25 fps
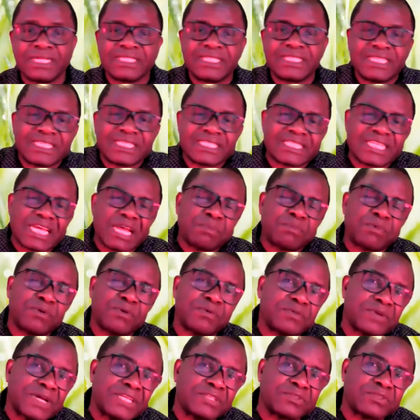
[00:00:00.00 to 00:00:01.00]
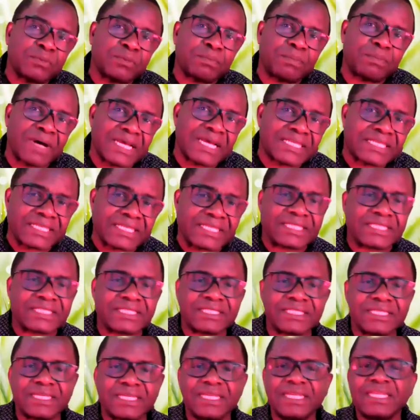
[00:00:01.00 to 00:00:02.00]
This type of rite of
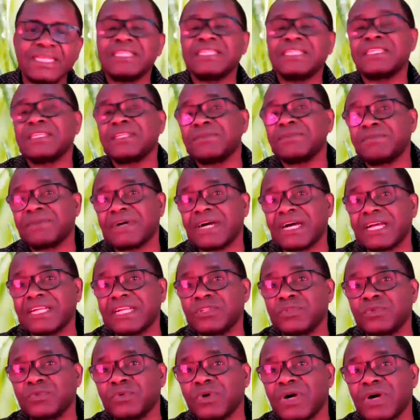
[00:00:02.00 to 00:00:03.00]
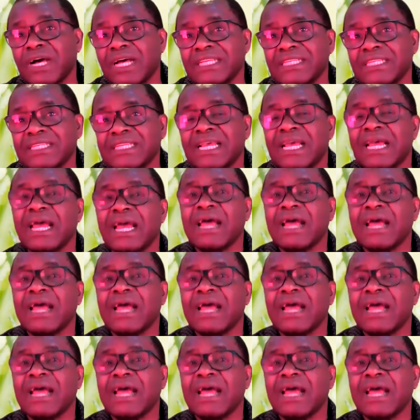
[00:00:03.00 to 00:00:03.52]
passage is referred to as